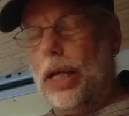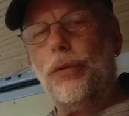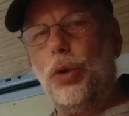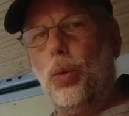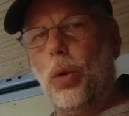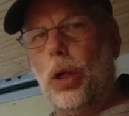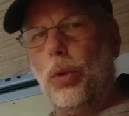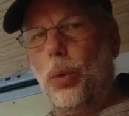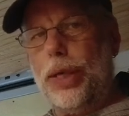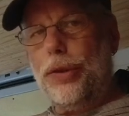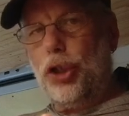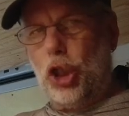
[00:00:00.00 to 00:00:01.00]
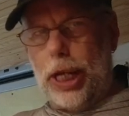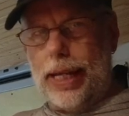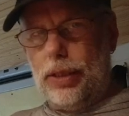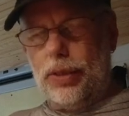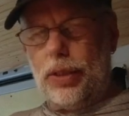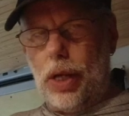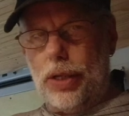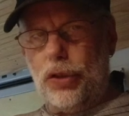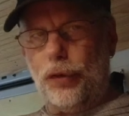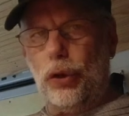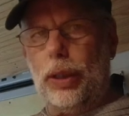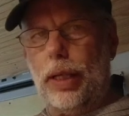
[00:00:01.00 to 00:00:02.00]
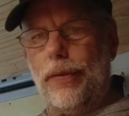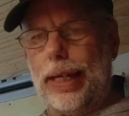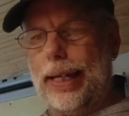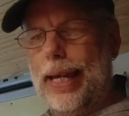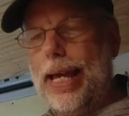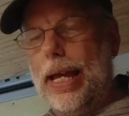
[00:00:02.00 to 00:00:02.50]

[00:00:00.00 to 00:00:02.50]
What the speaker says: if you work with chainsaws for a living,